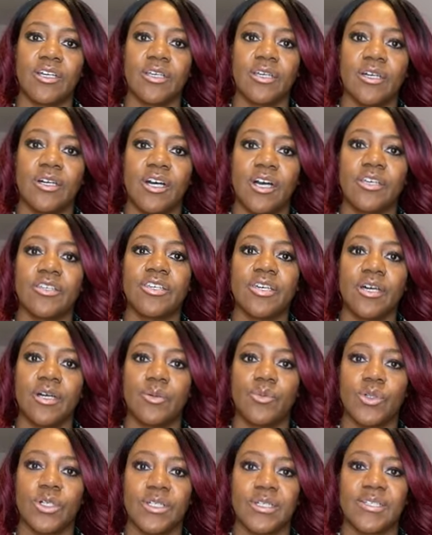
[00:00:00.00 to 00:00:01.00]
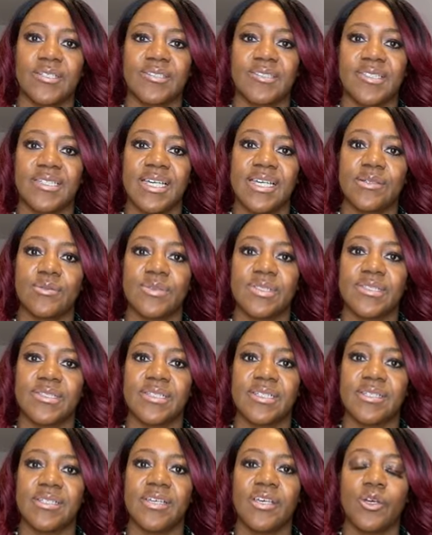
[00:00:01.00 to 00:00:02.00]
I can't work as a
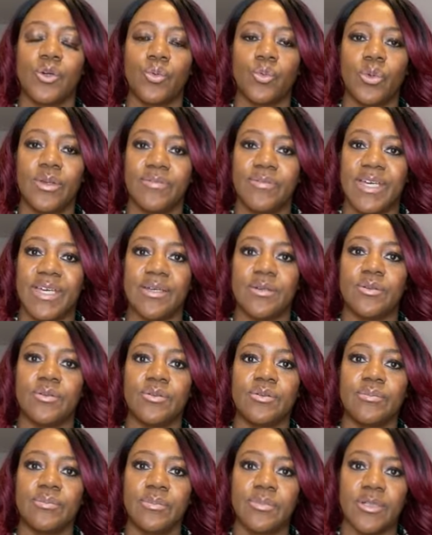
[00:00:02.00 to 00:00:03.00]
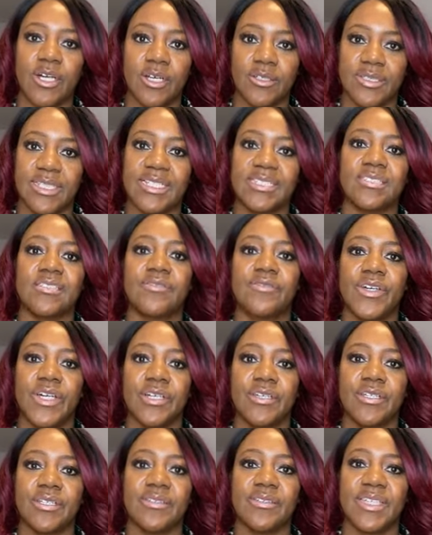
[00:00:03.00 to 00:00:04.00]
counsellor without
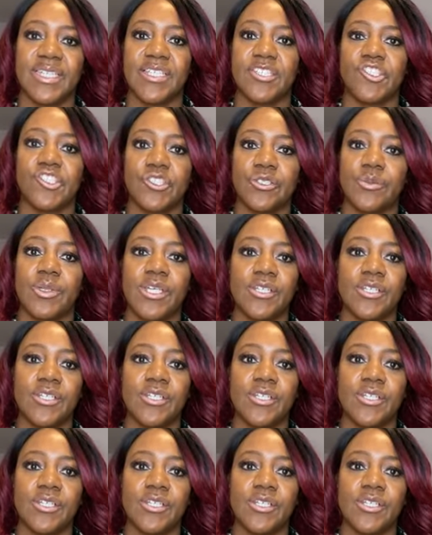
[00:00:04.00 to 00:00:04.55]
identifying the issue.